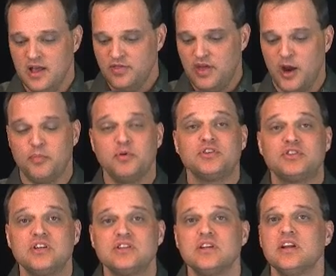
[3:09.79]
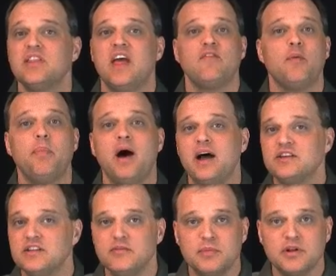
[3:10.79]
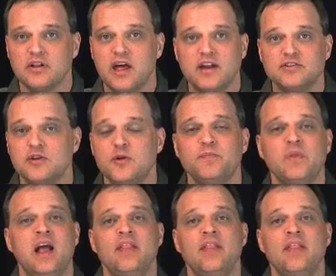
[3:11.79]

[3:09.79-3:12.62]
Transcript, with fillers: They are persistent. They have a positive mental attitude.